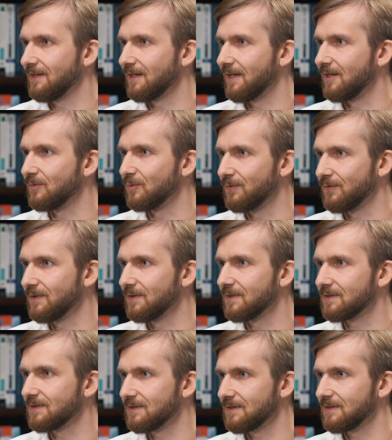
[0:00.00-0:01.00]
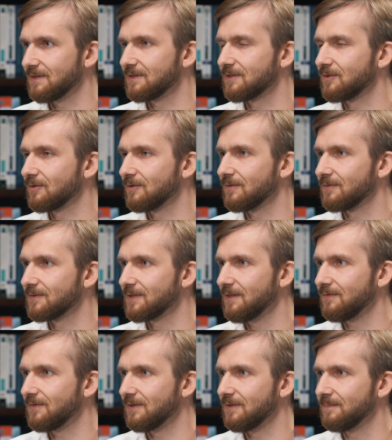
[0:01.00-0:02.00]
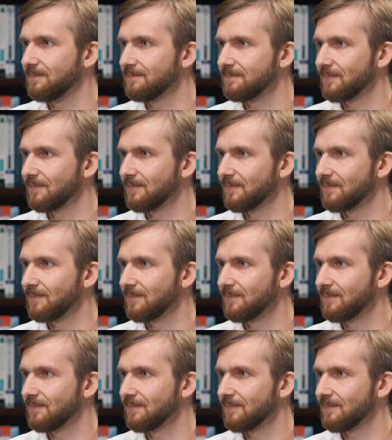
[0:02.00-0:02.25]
and within this circle of safety,